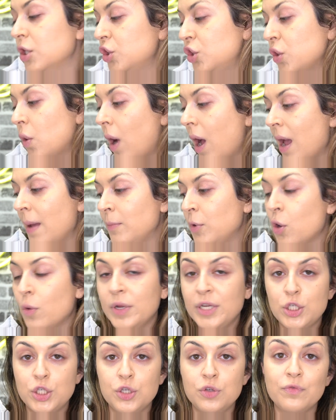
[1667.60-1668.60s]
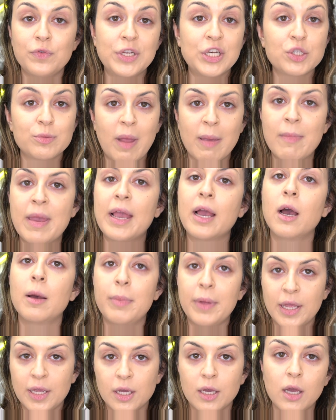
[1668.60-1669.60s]
So I'm going to finish my makeup
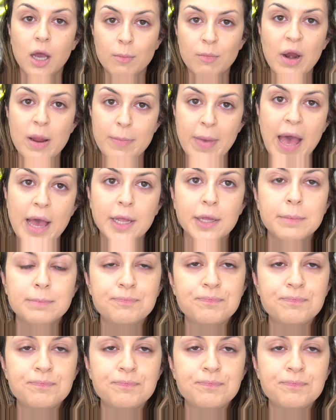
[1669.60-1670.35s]
and come right back.